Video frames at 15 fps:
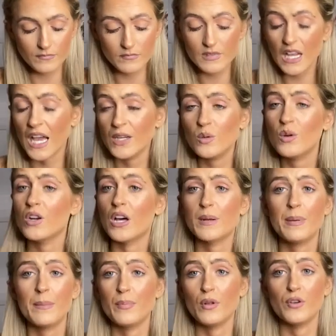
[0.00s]
I know a lot of
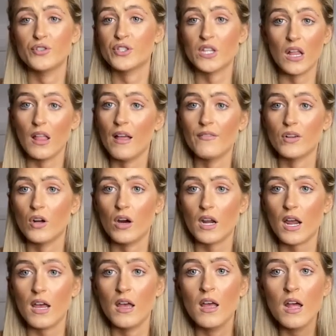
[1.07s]
people who still haven't got
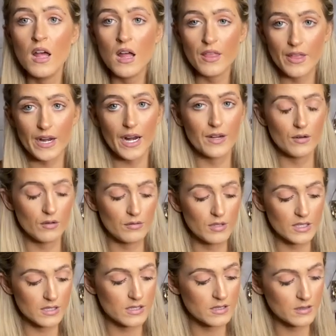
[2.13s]
it that I know
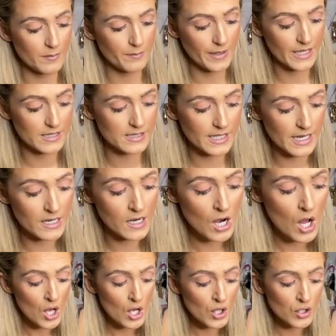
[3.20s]
that's based there.
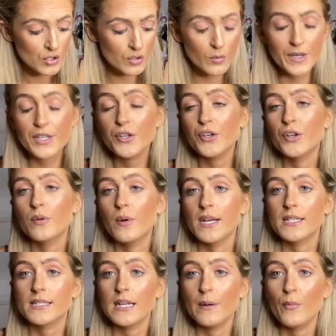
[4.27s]
So when you do your wing
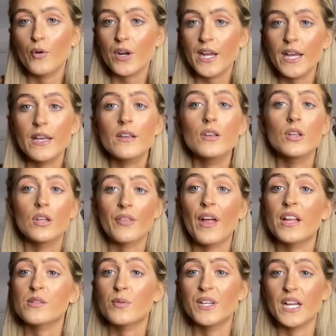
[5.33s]
ceremony,
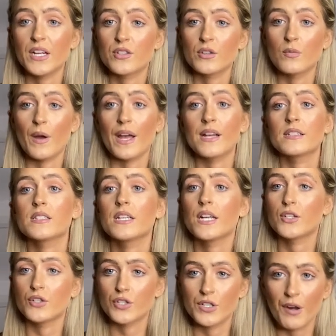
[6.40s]
that's when you get your wings and get
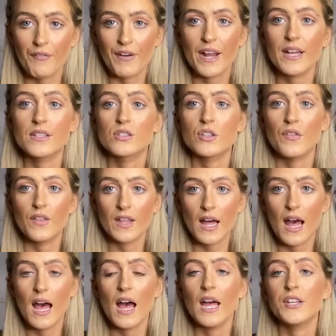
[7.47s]
your certificate and stuff like
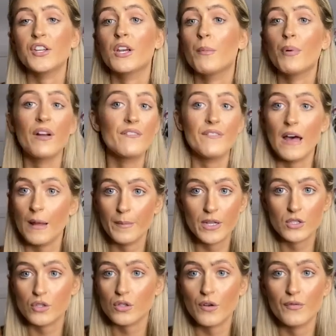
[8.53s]
that, and you can bring family and
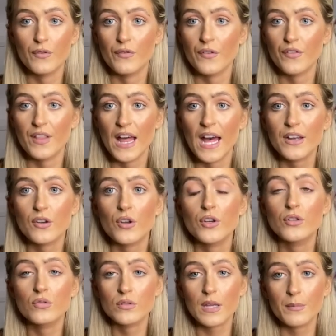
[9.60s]
stuff over for that. Now,
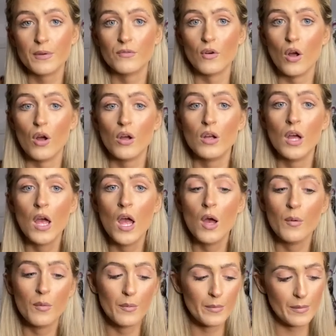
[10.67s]
don't get me wrong,
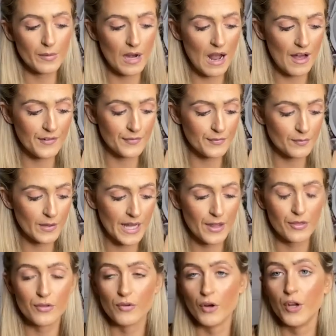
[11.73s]
when we were halfway
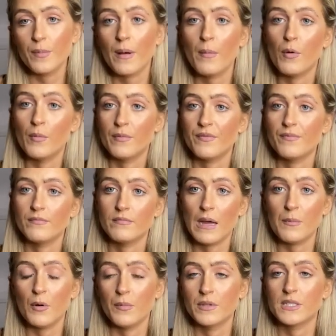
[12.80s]
through, my mum
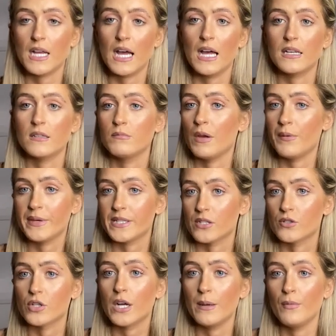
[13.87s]
and dad and my wee
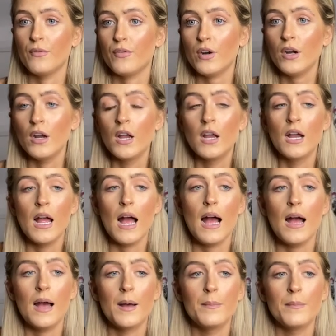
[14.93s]
sister came over
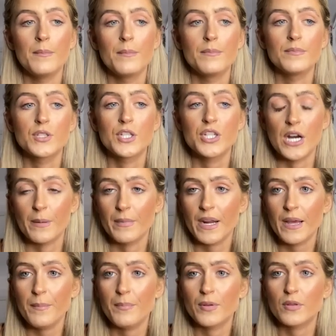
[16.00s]
to
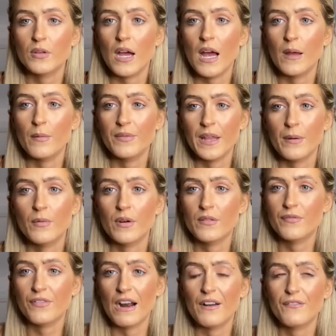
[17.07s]
Germany, but they were at
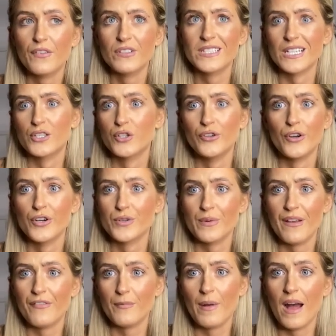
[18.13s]
Frankfurt. It's like 2 hours away
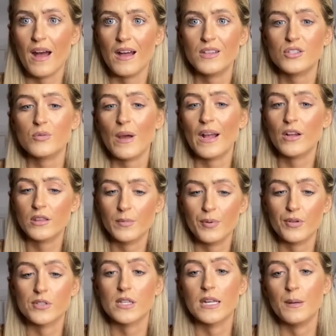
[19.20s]
from Han, so I got the
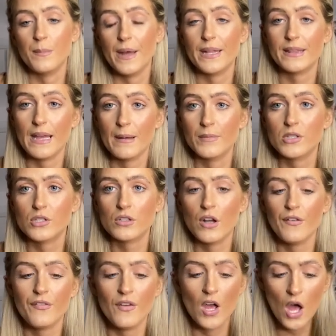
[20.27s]
bus in and met them and
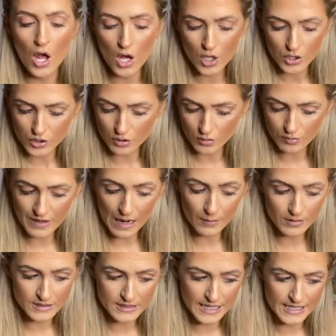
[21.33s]
stuff. So that
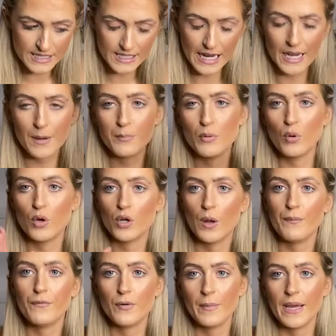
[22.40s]
was nice. It kind of broke it
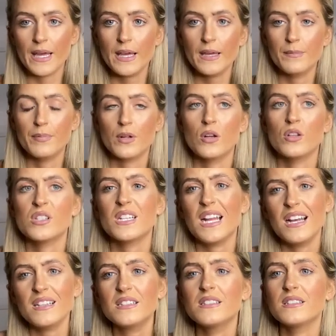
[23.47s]
up for me, because it
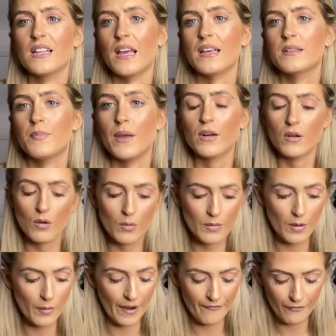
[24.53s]
isn't nice being
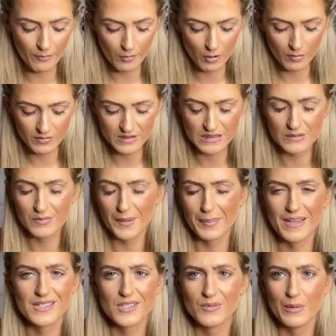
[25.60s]
away from home, and the
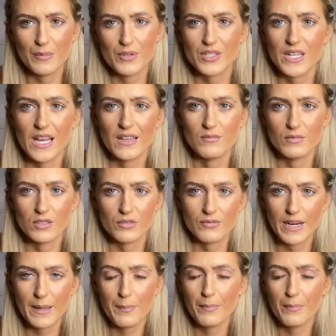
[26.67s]
places we were staying weren't great.